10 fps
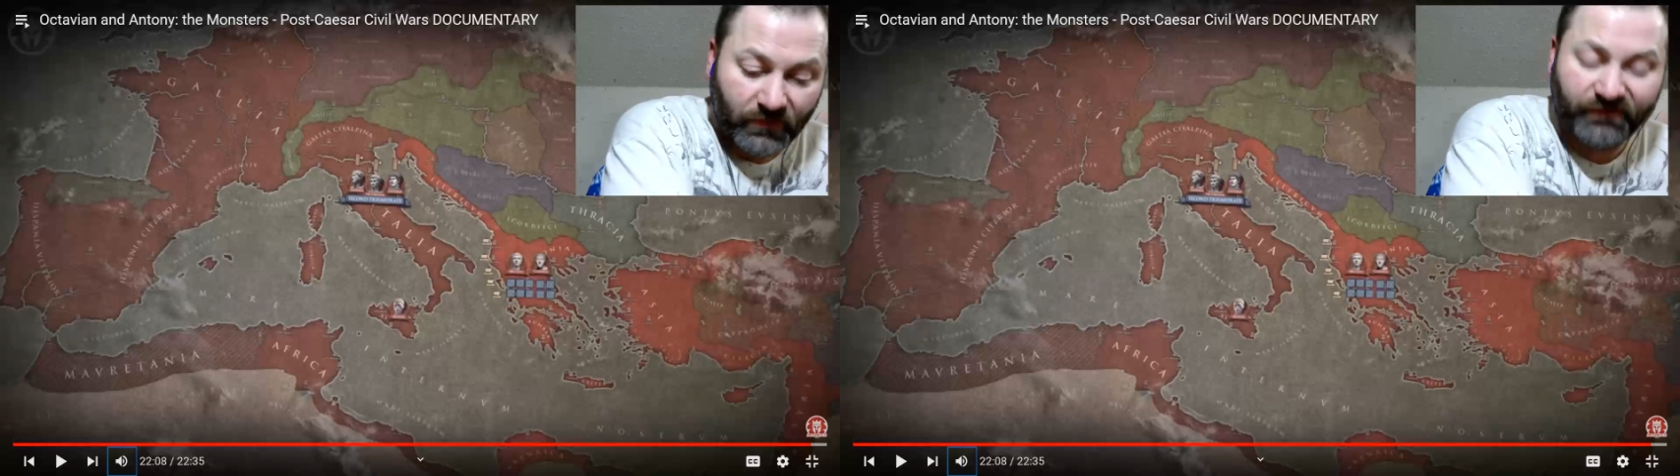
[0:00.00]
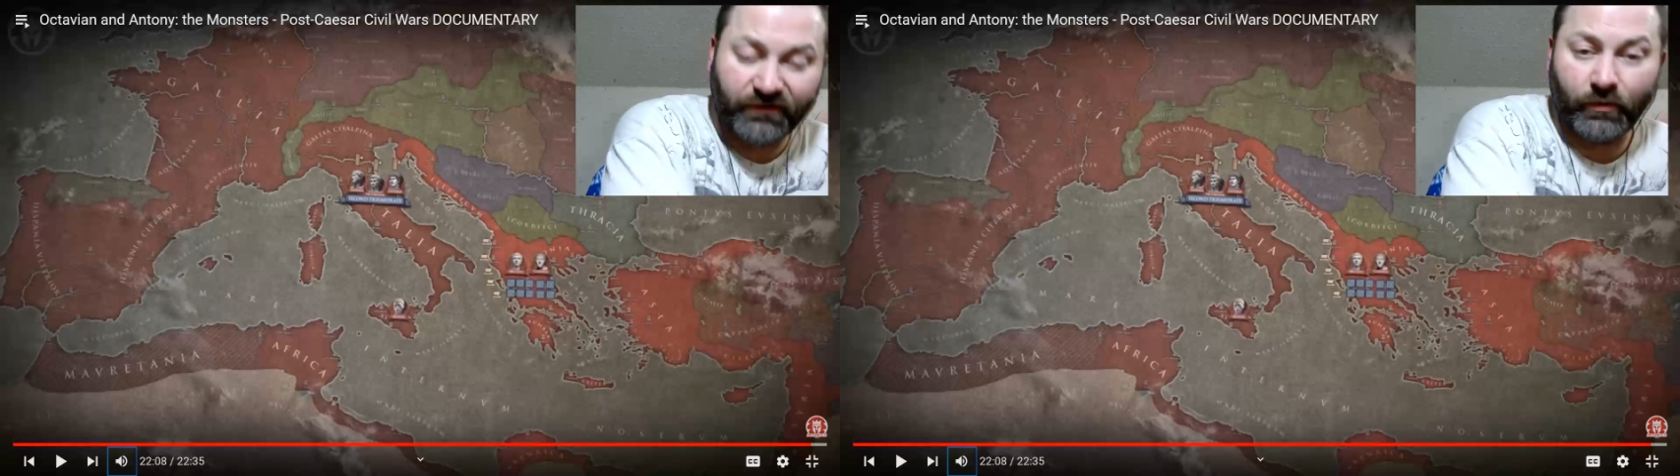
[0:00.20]

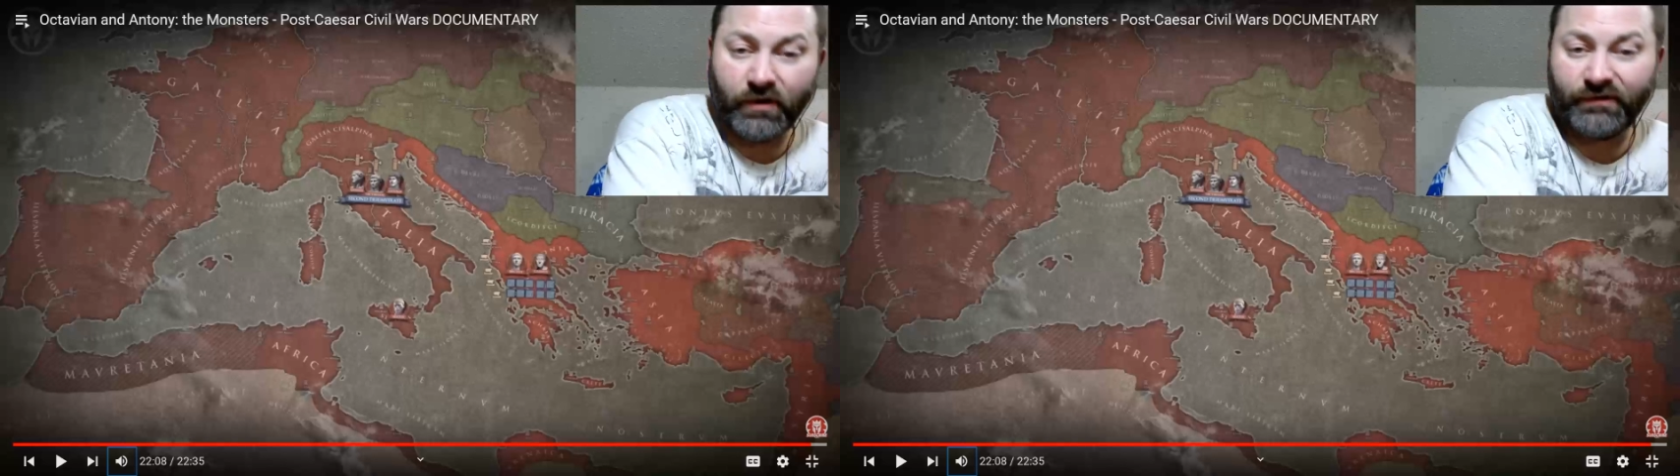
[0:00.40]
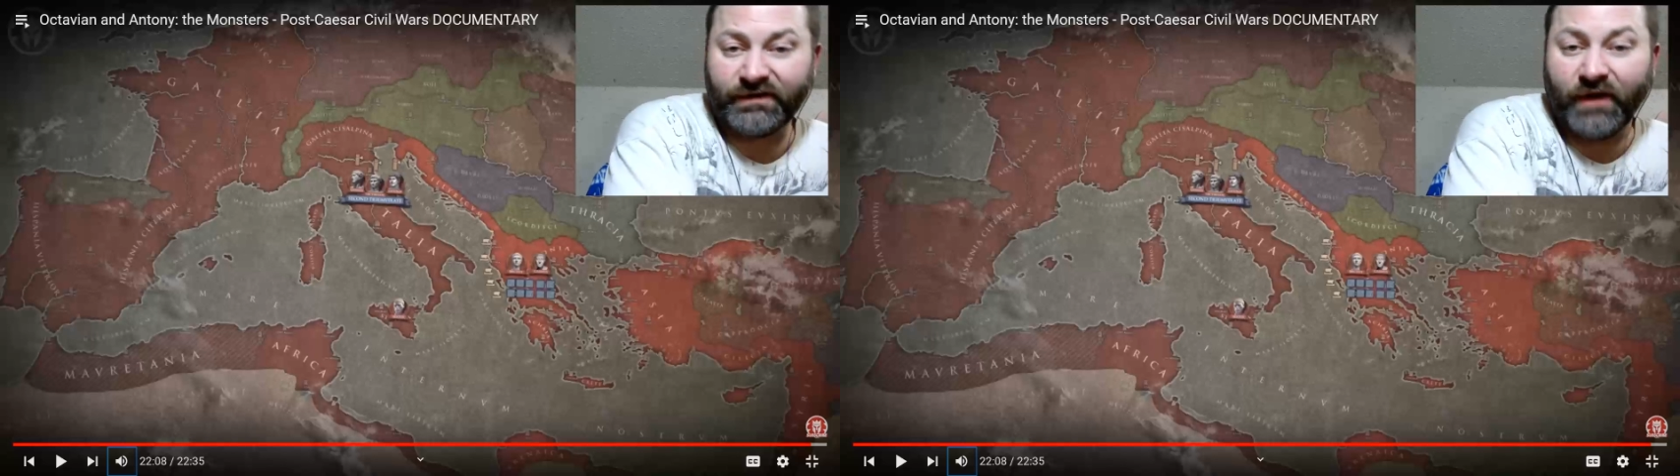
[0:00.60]
for more
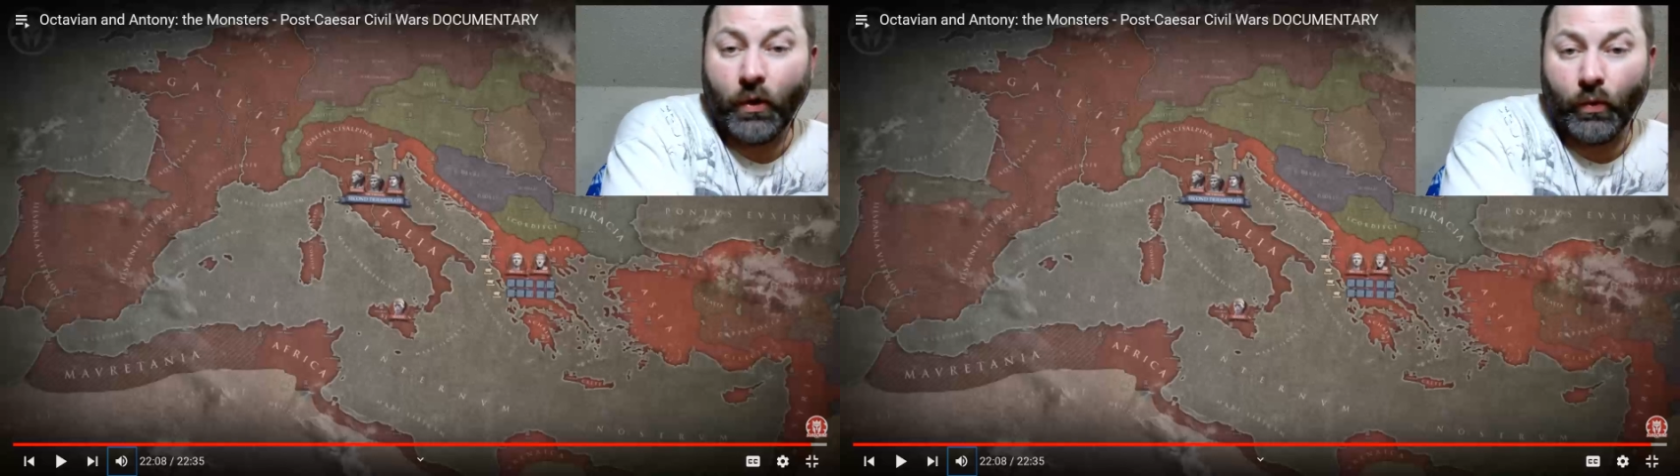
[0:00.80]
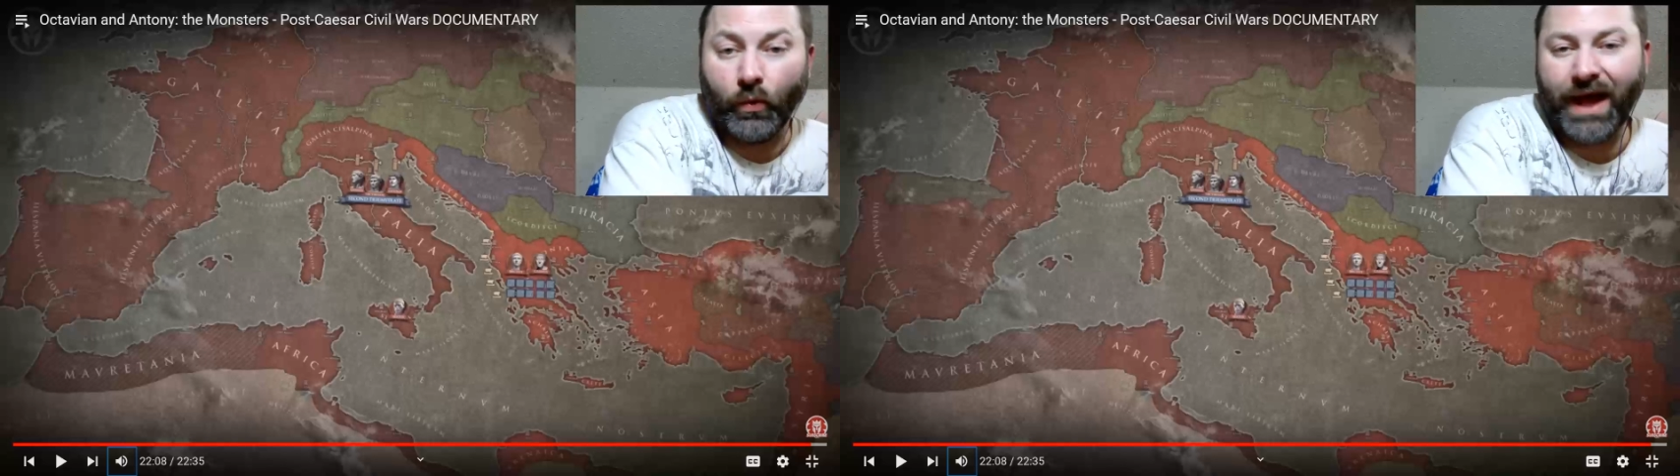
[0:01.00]
of this
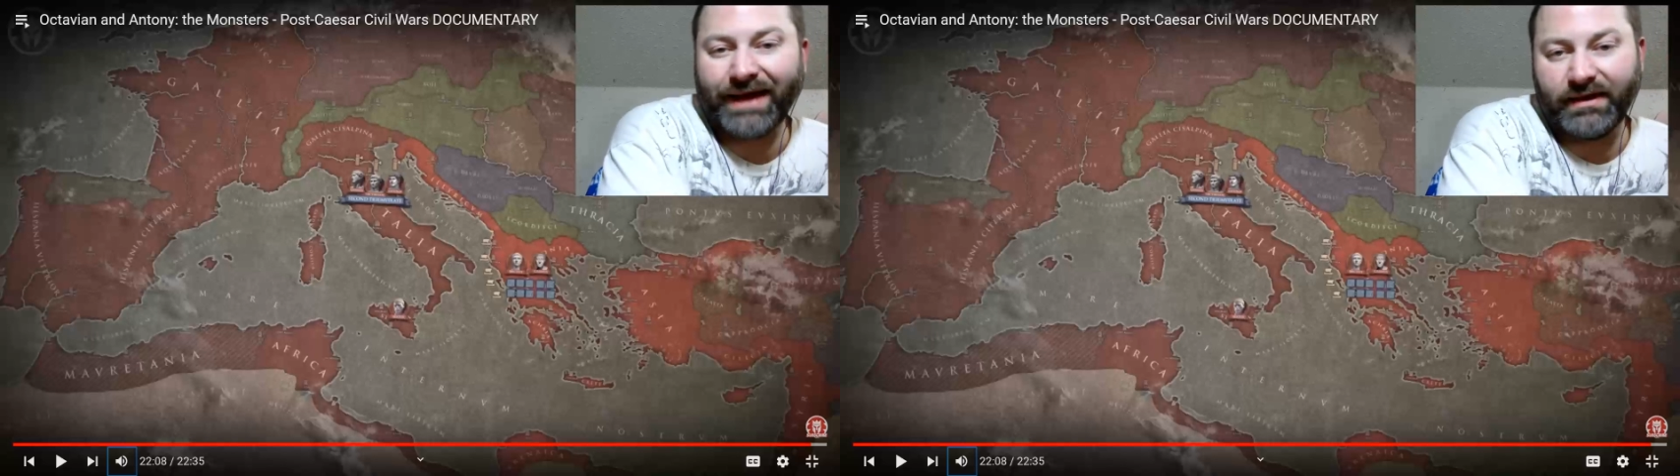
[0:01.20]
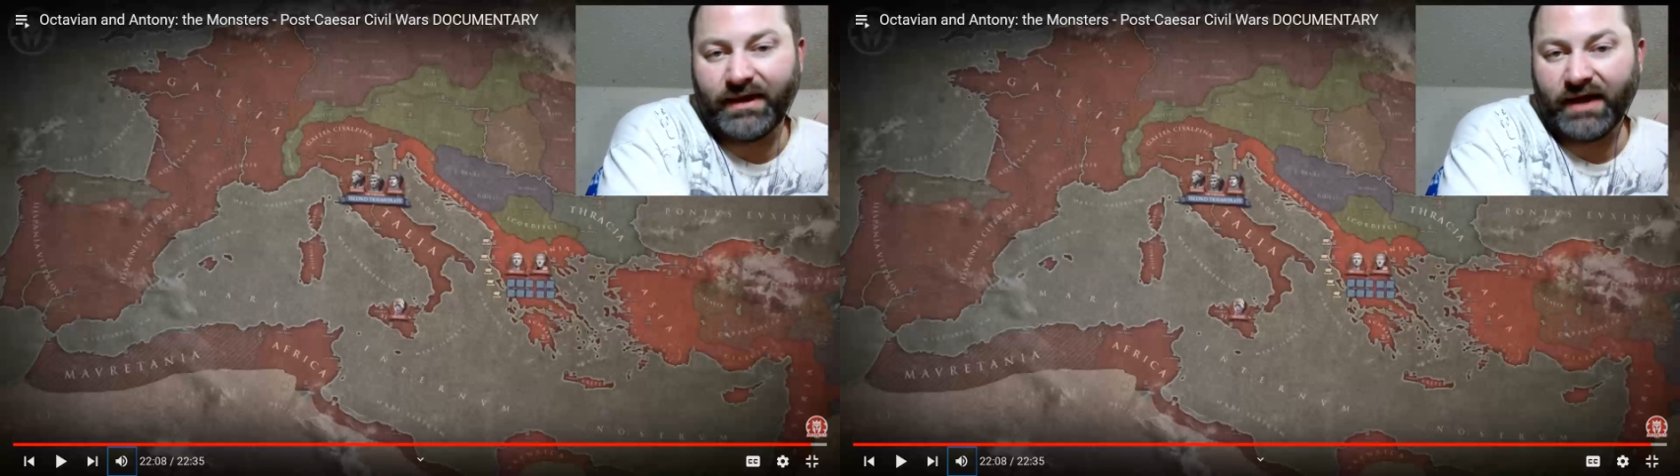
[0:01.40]

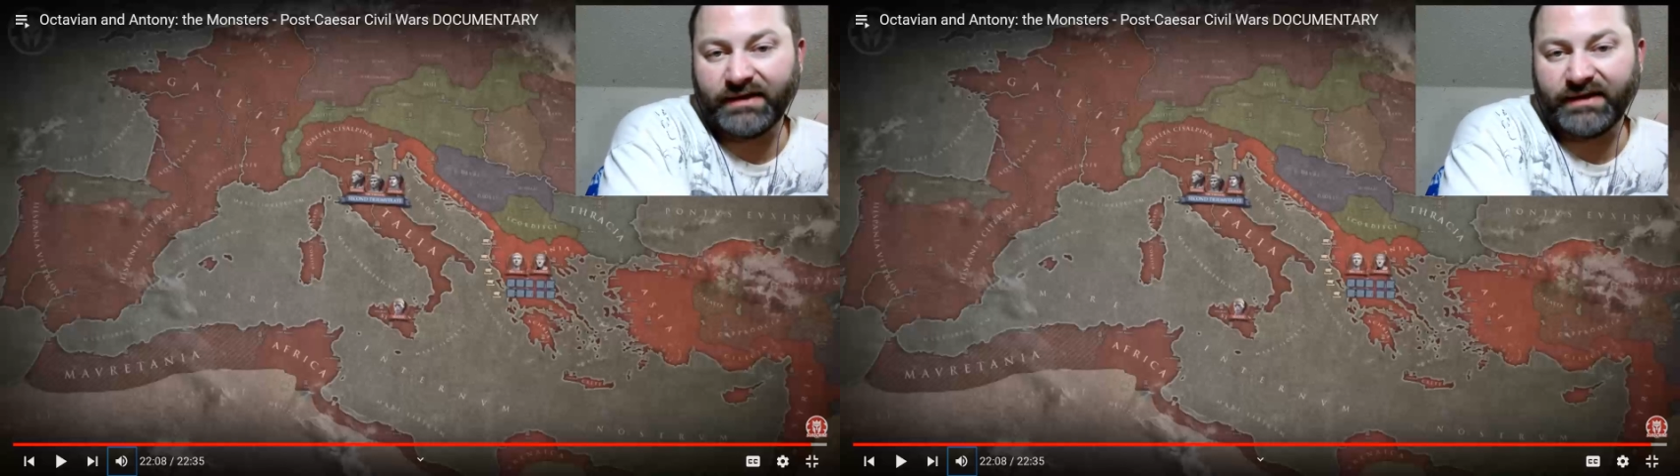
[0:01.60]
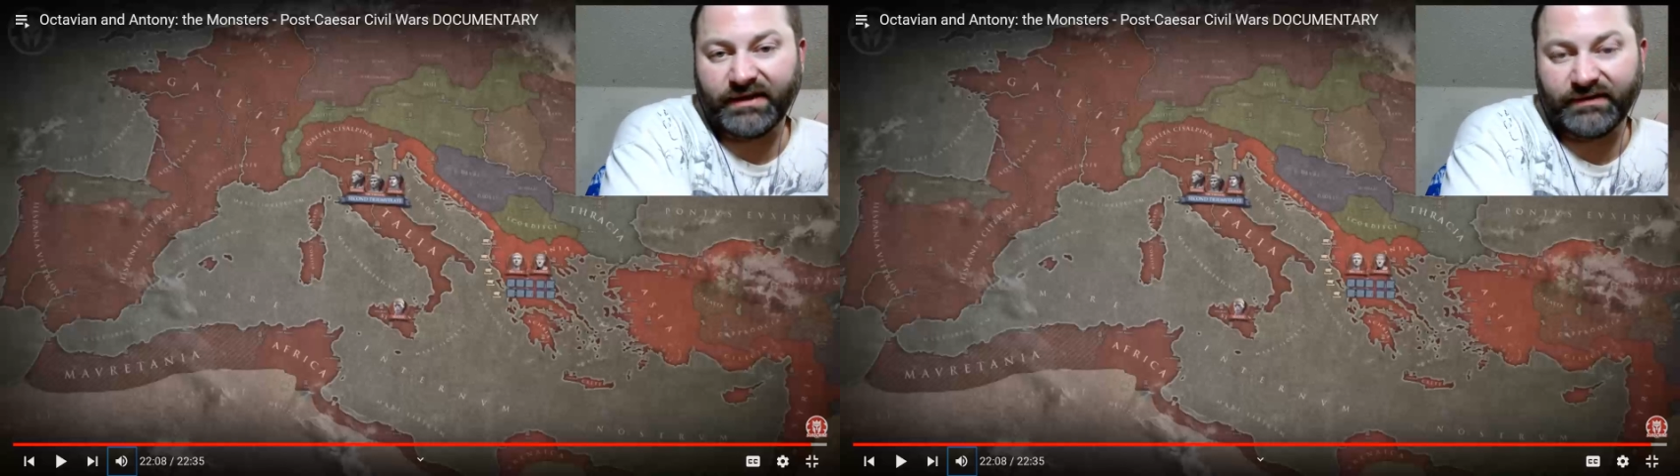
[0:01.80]
wacky
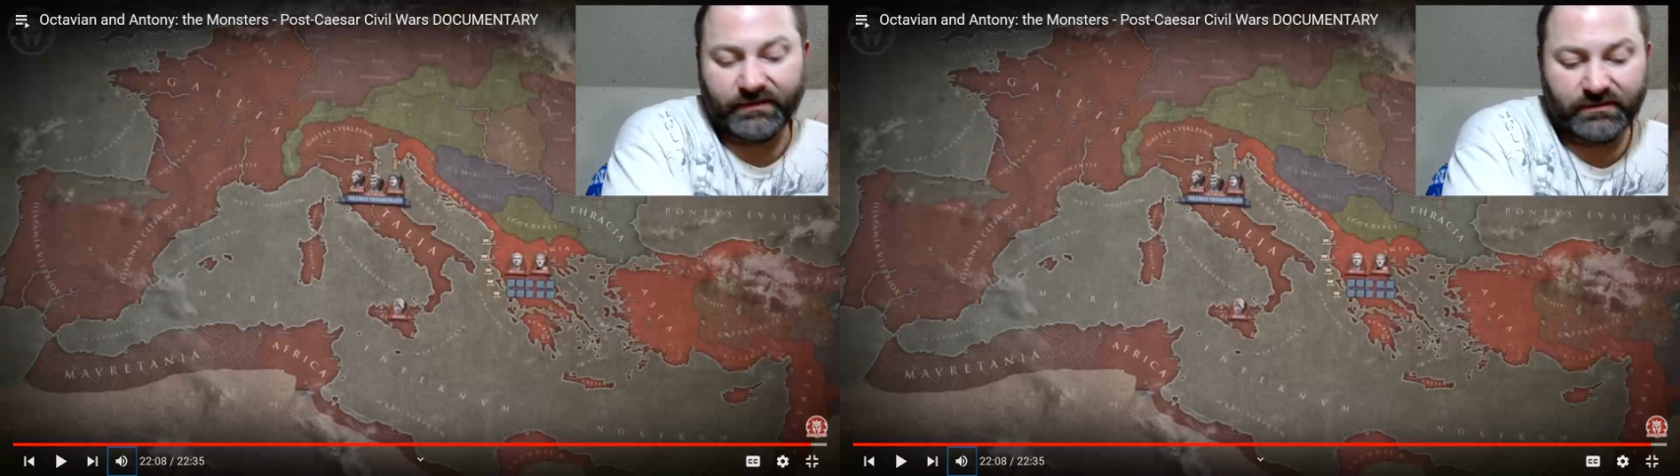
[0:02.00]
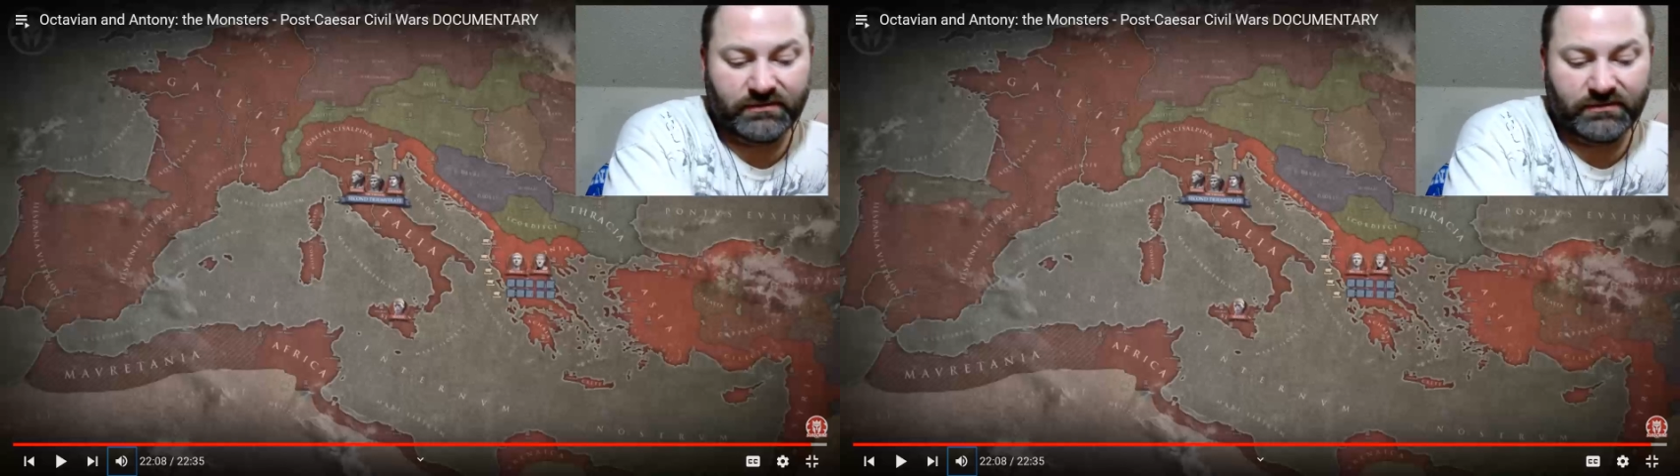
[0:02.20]
content